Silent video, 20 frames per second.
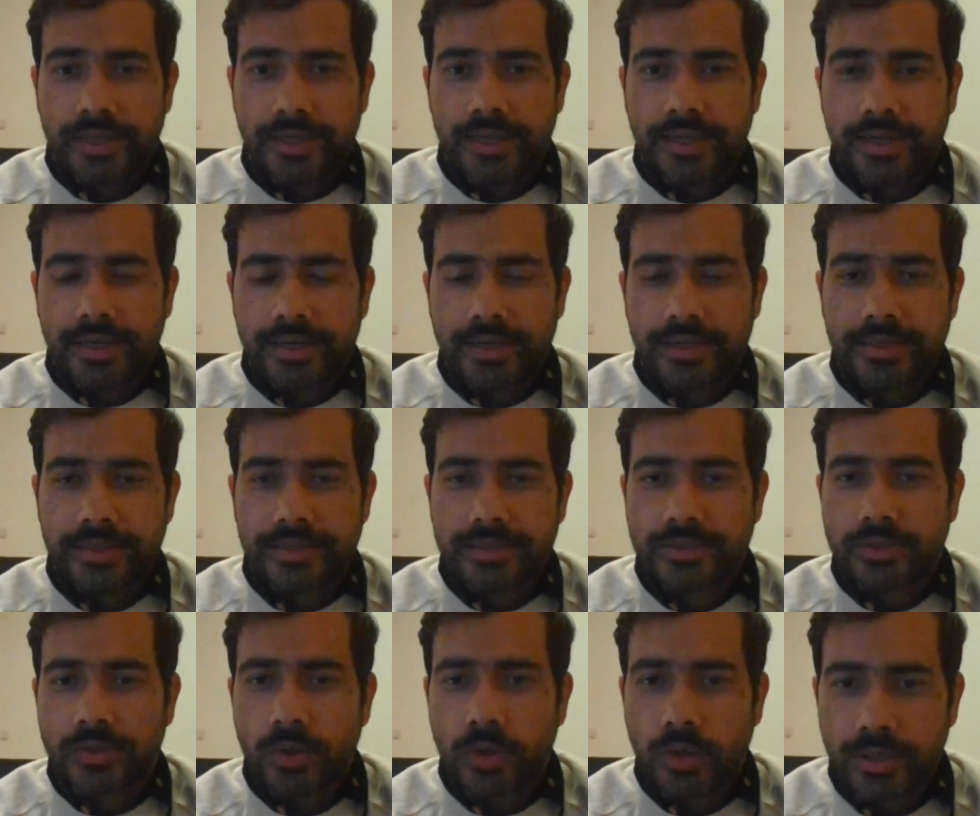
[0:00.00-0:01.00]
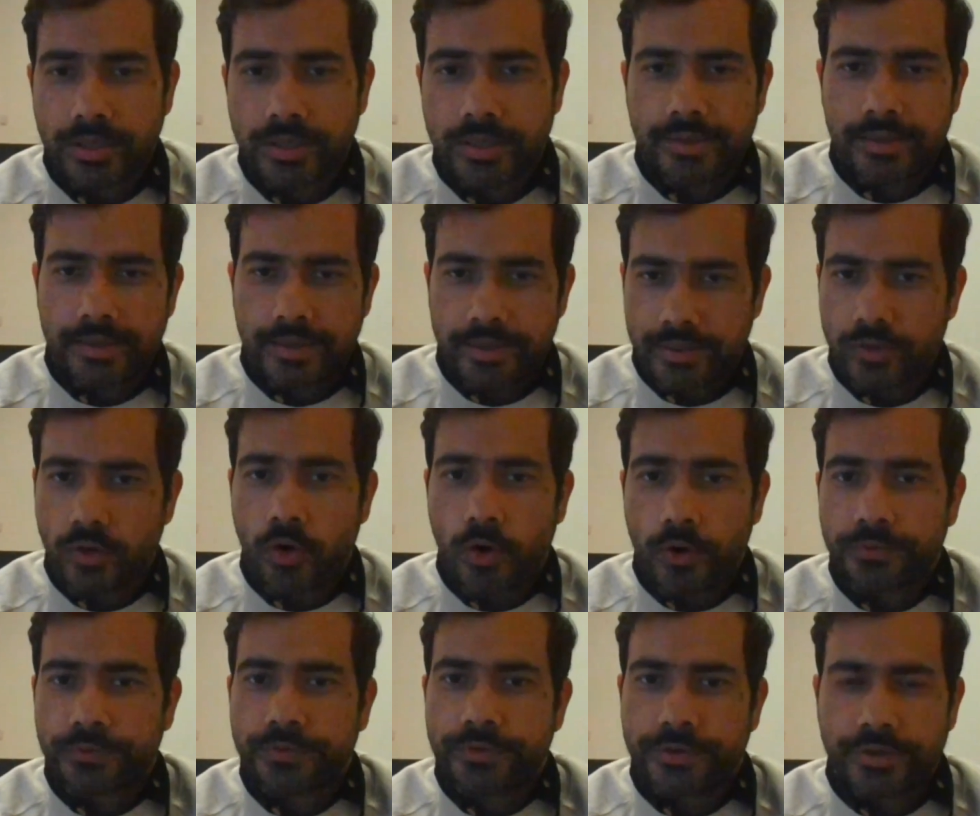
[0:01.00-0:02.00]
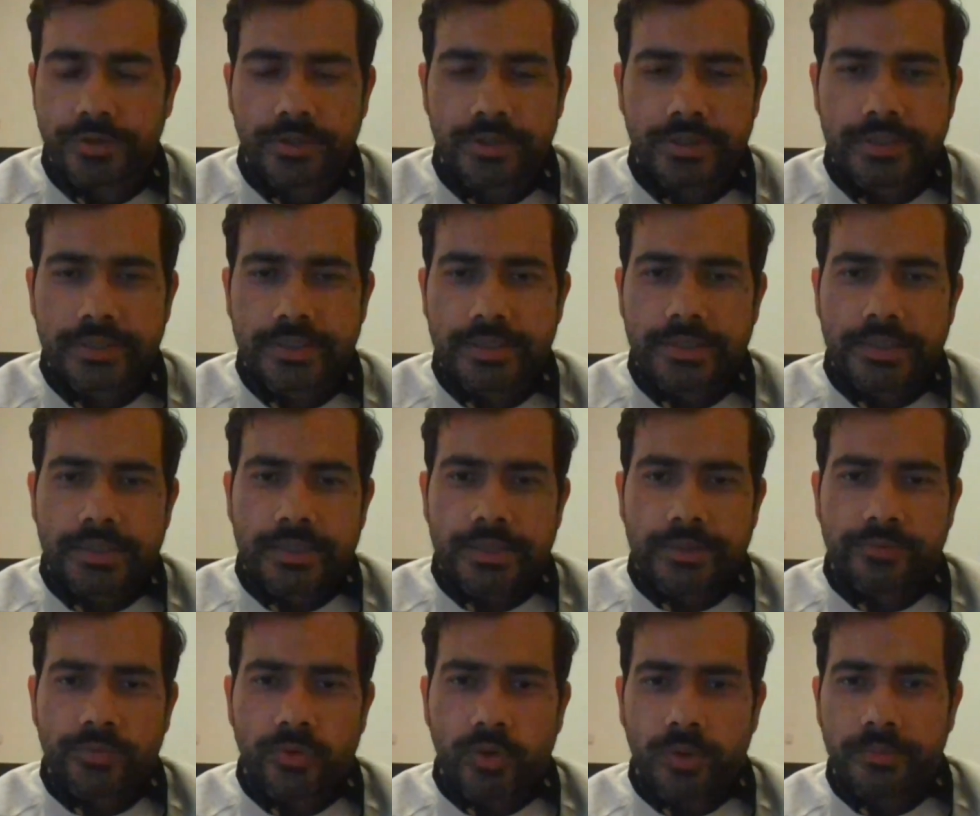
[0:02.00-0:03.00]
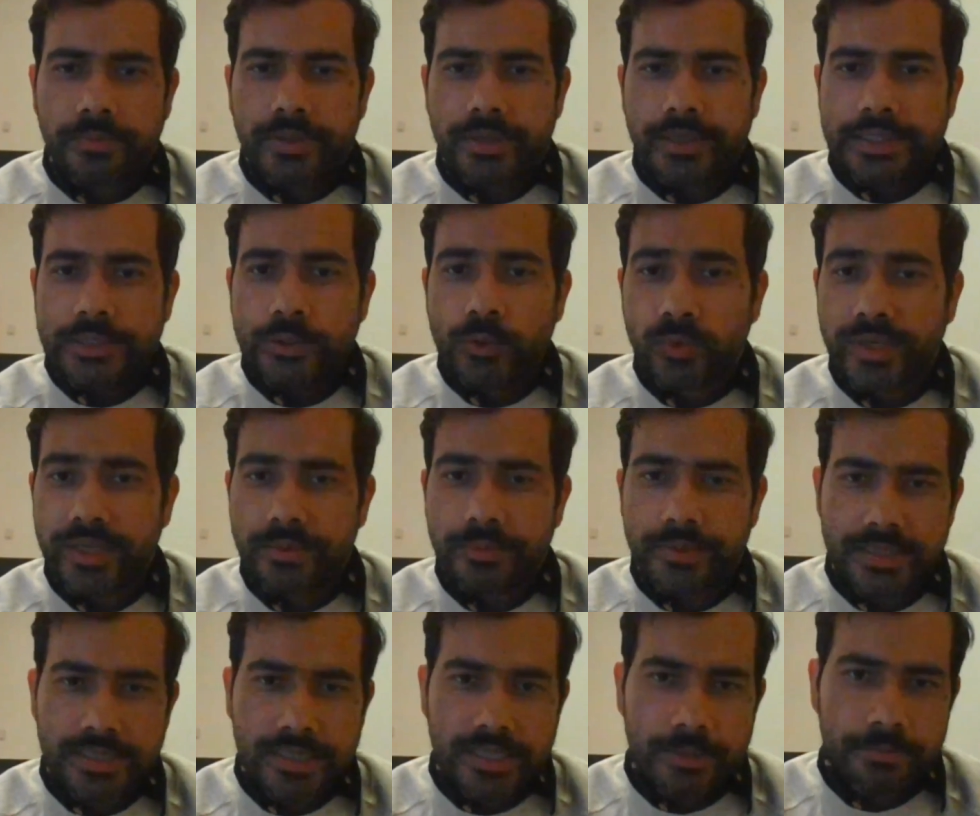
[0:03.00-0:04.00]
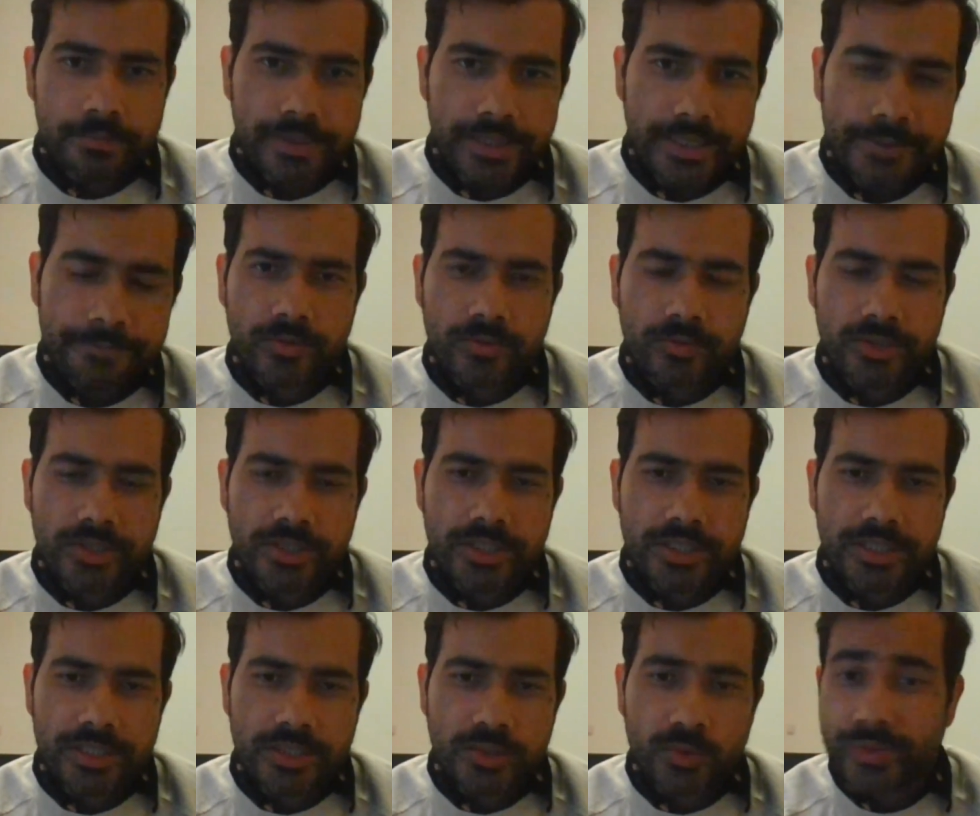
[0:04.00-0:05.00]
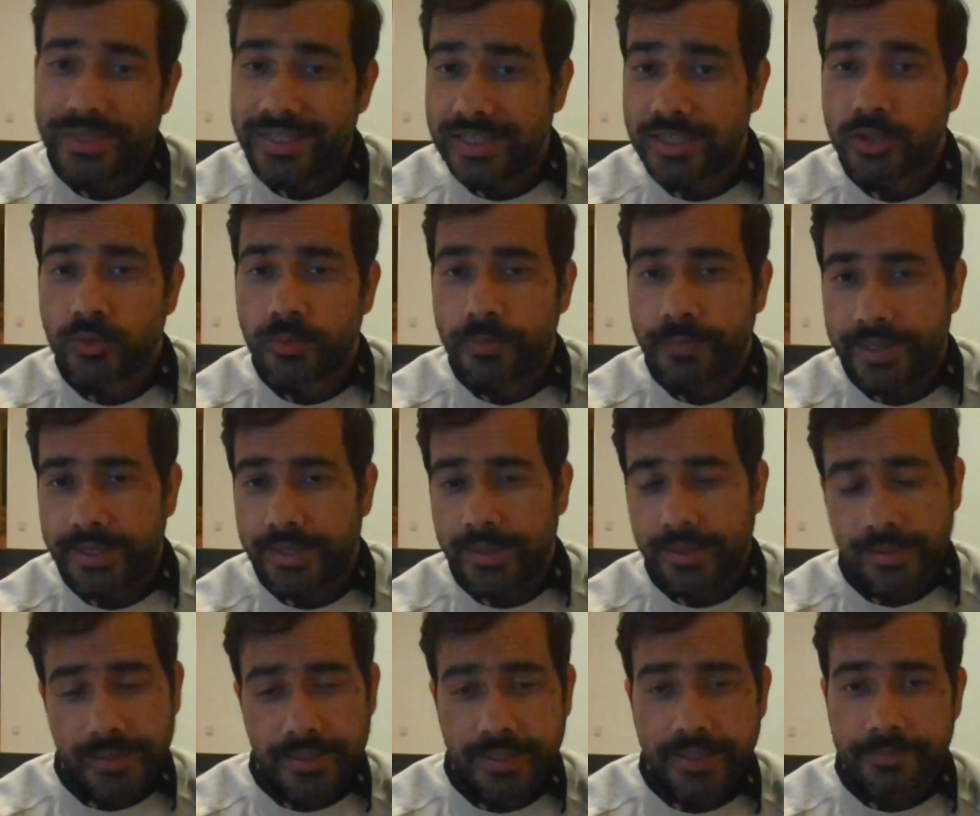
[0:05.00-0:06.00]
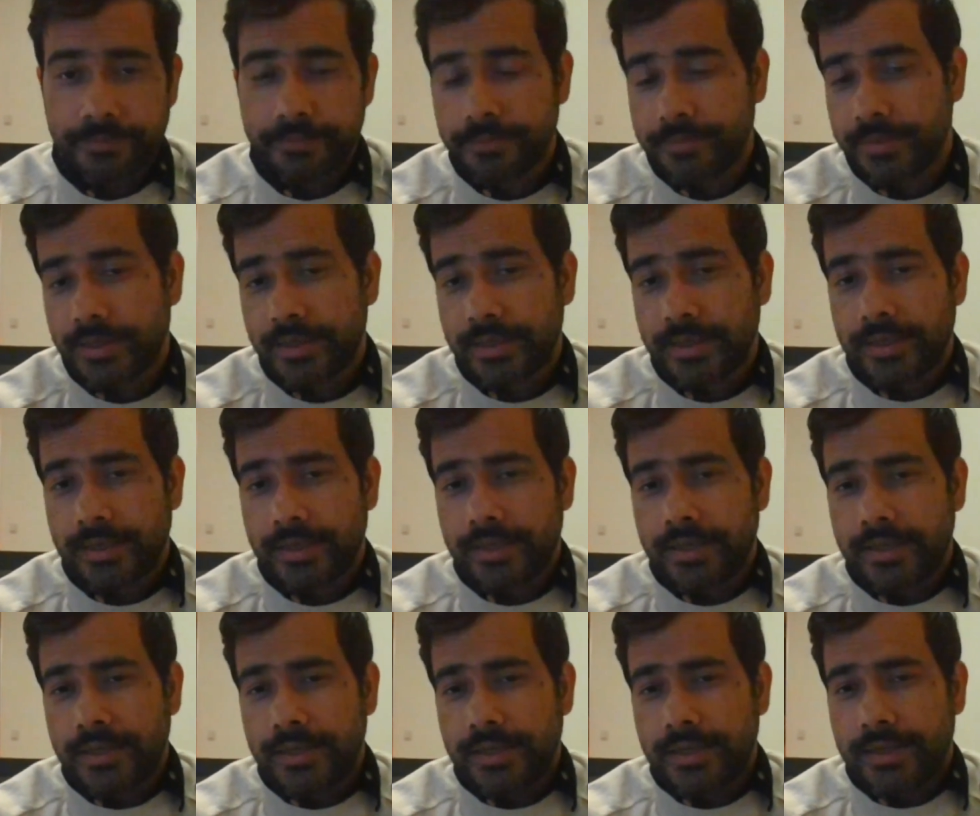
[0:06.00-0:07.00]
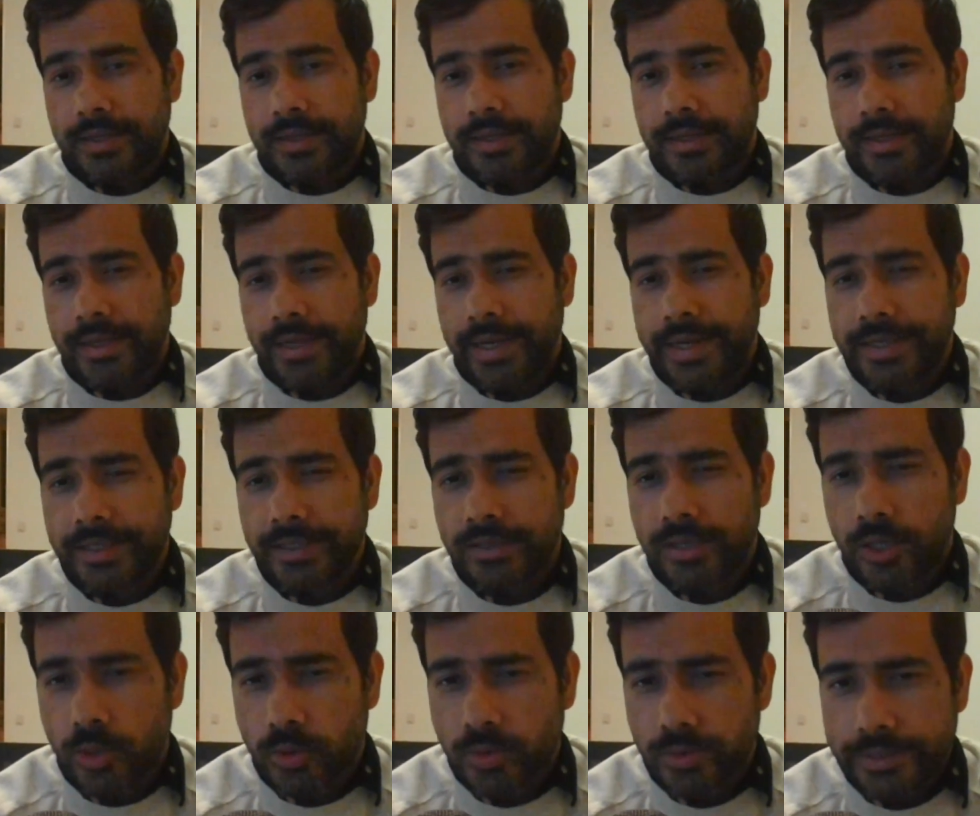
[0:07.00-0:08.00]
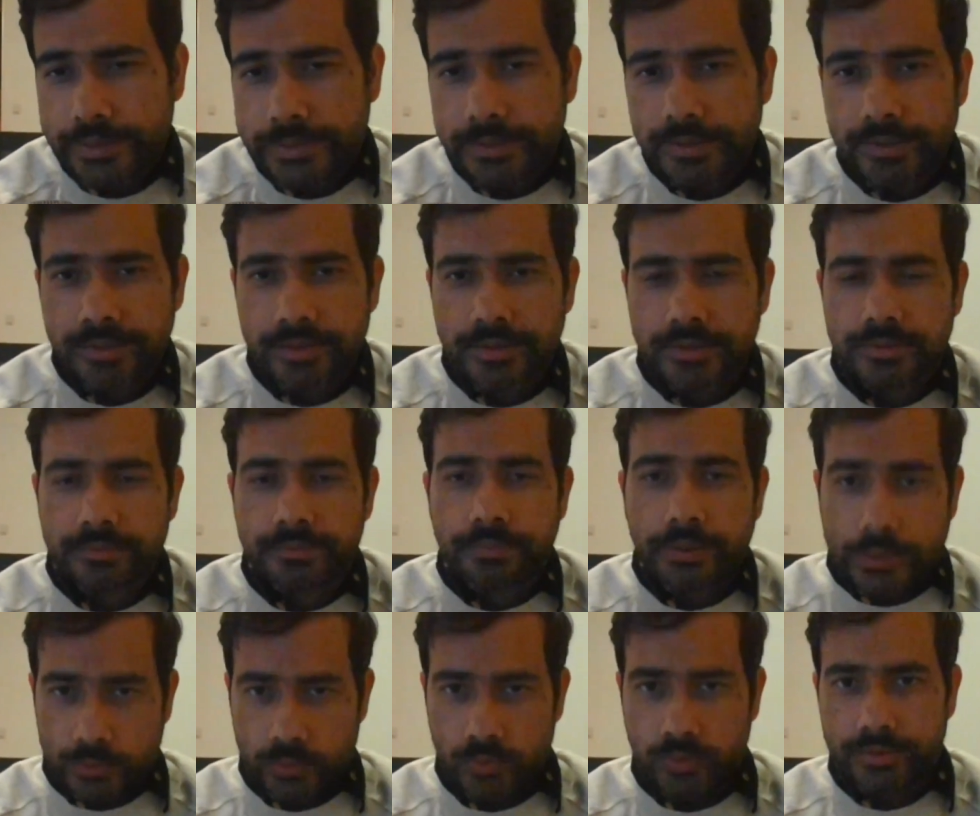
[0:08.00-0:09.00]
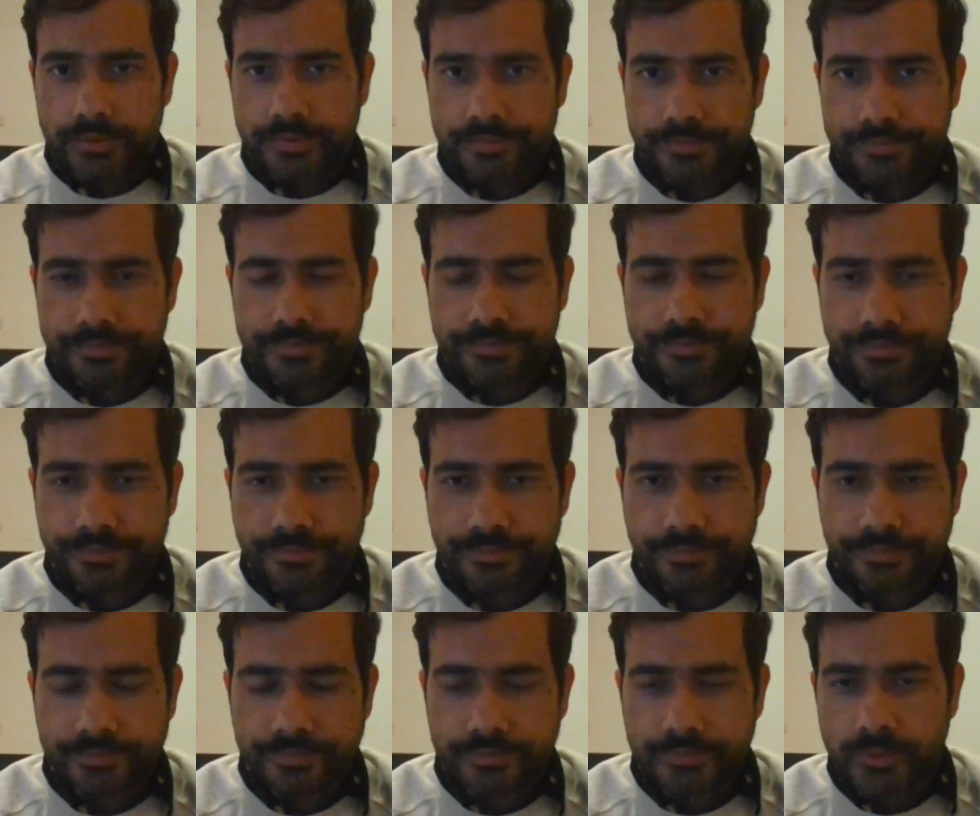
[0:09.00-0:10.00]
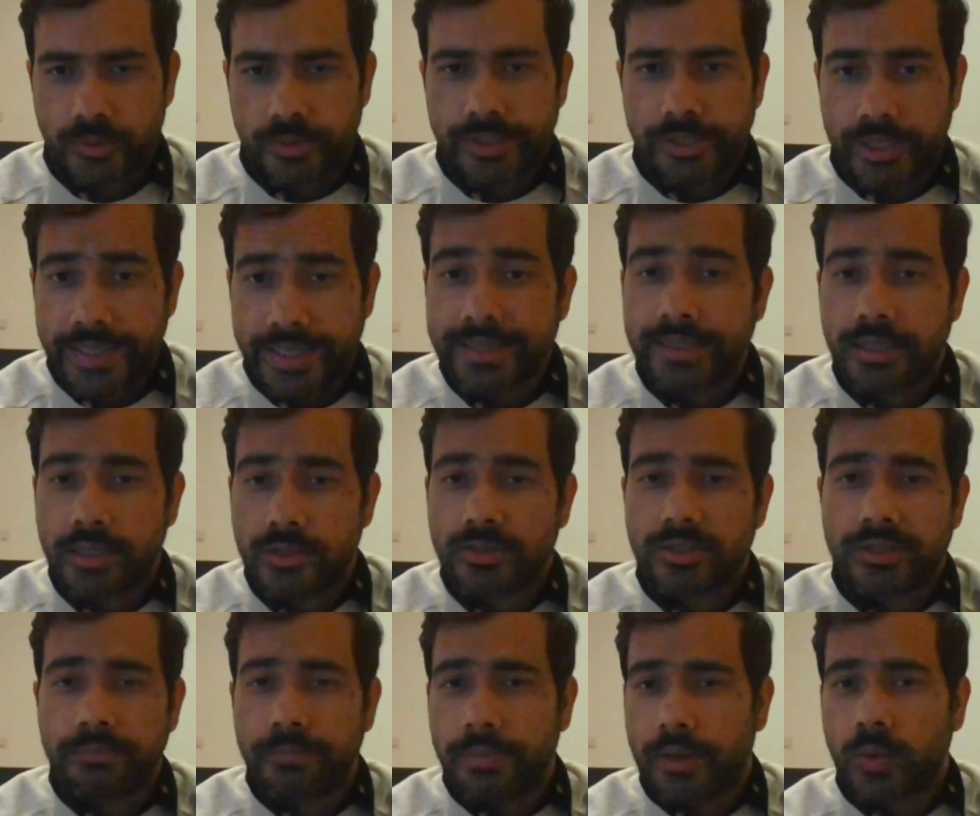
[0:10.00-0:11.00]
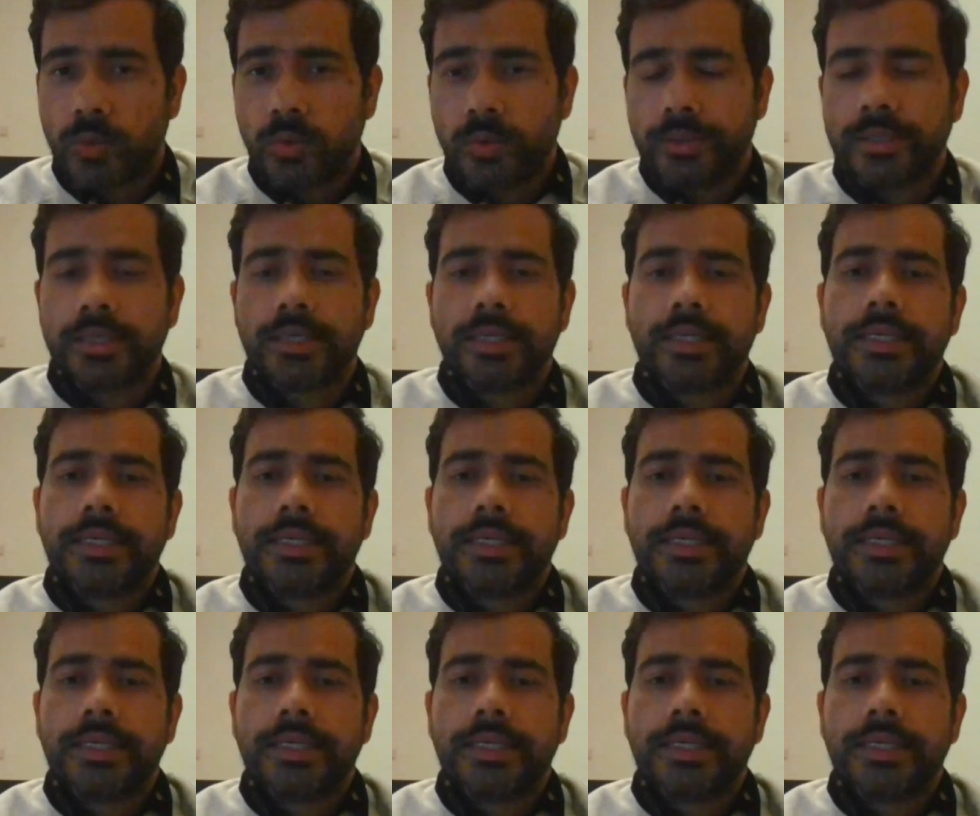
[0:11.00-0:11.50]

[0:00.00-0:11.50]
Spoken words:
and he has got an offer from a UK based company which is willing to pay him £80,000. Okay, £80,000